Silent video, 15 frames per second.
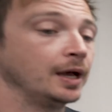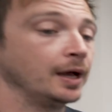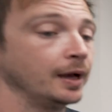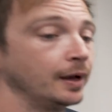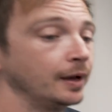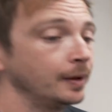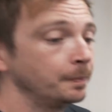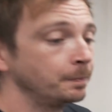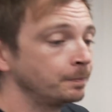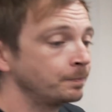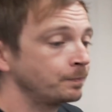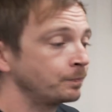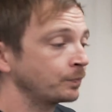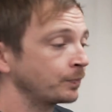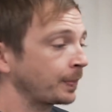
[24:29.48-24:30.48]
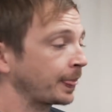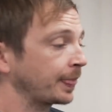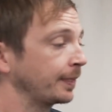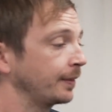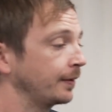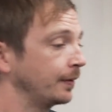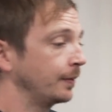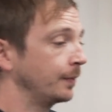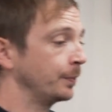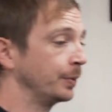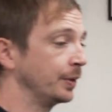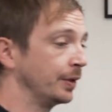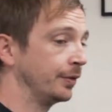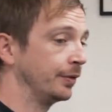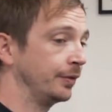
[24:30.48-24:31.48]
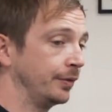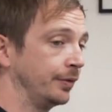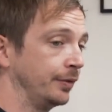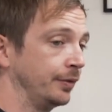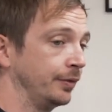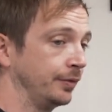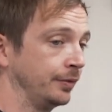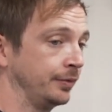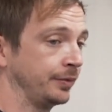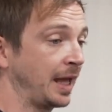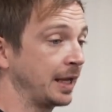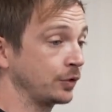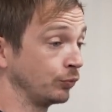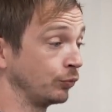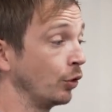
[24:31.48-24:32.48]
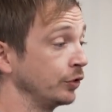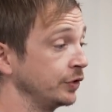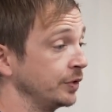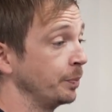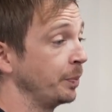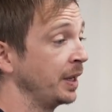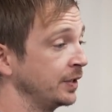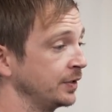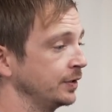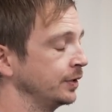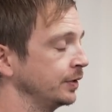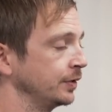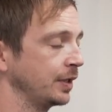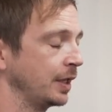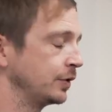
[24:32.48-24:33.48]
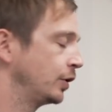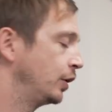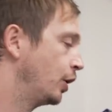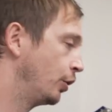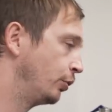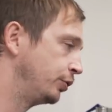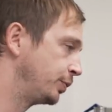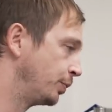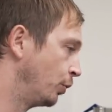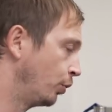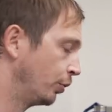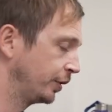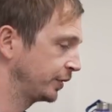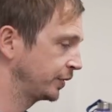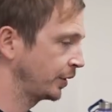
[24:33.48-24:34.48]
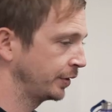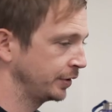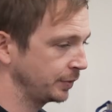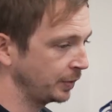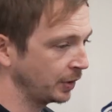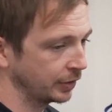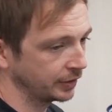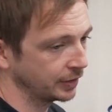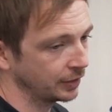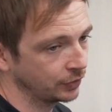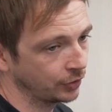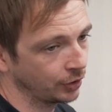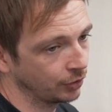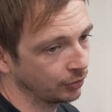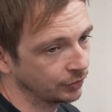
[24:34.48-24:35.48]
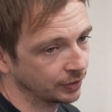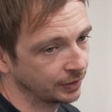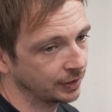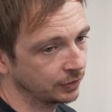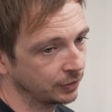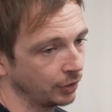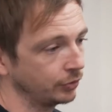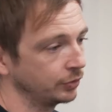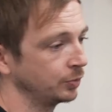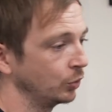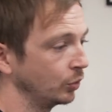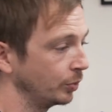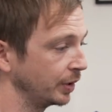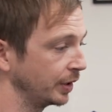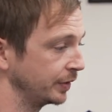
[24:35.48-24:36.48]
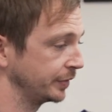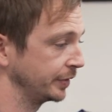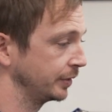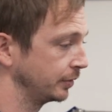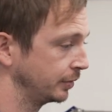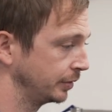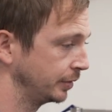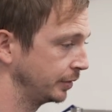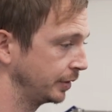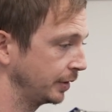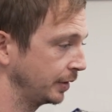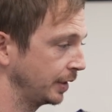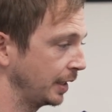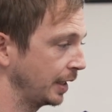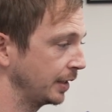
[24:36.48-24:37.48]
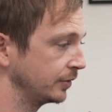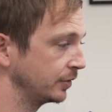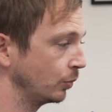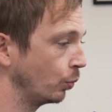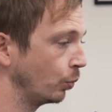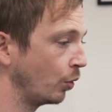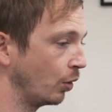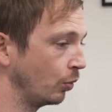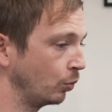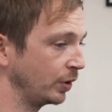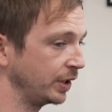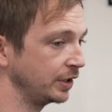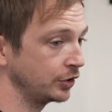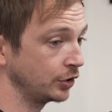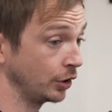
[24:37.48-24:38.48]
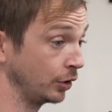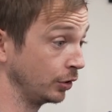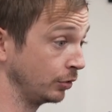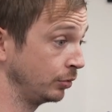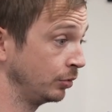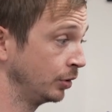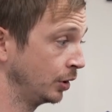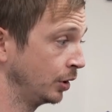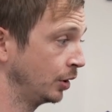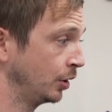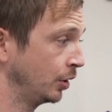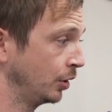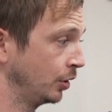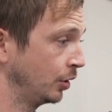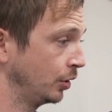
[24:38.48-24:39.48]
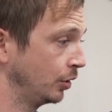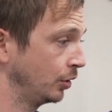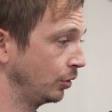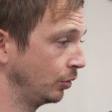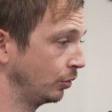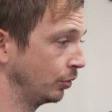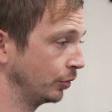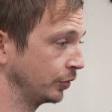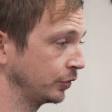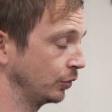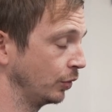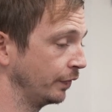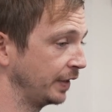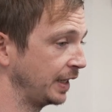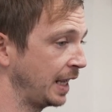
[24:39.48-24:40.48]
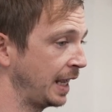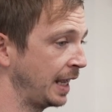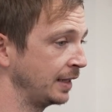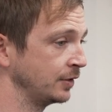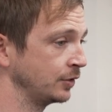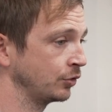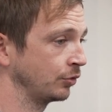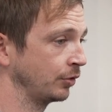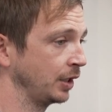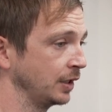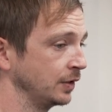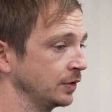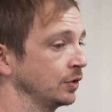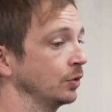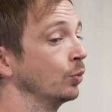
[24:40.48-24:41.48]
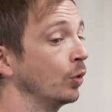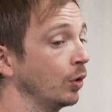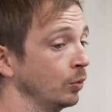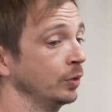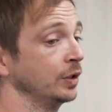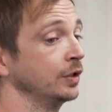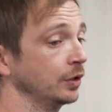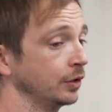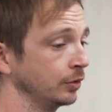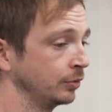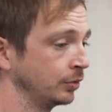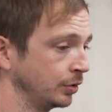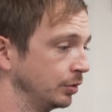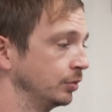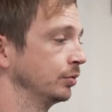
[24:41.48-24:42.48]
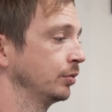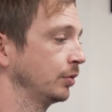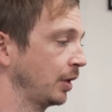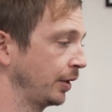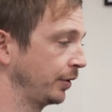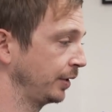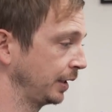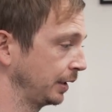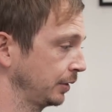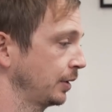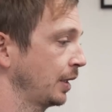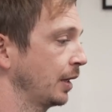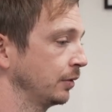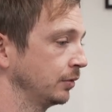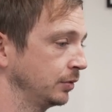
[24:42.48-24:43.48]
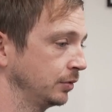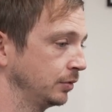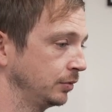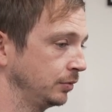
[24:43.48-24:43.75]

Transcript: But that's rods and pistons. There's loads more. The science behind it is huge, and there's loads more. But as a what we do, or sort of an entry into what we do, I think that